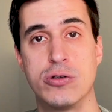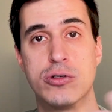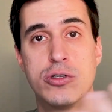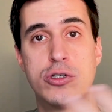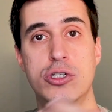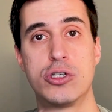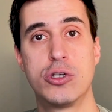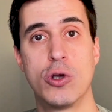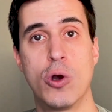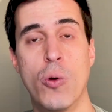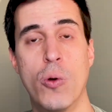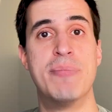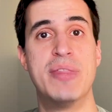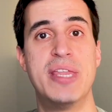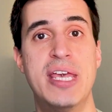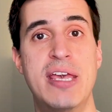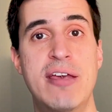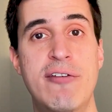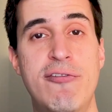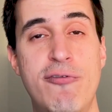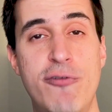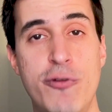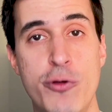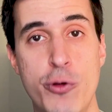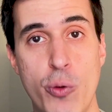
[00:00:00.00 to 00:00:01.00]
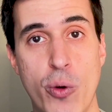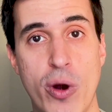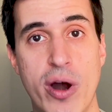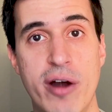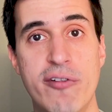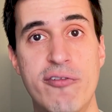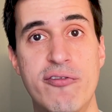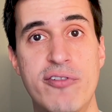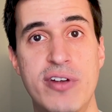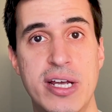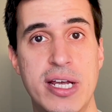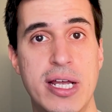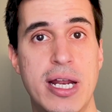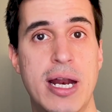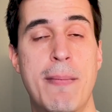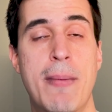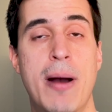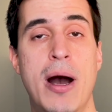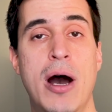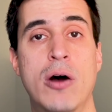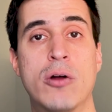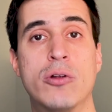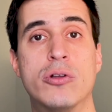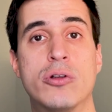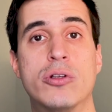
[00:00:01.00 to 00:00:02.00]
So if you are thinking
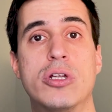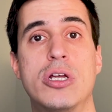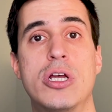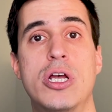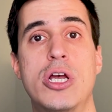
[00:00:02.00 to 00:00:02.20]
about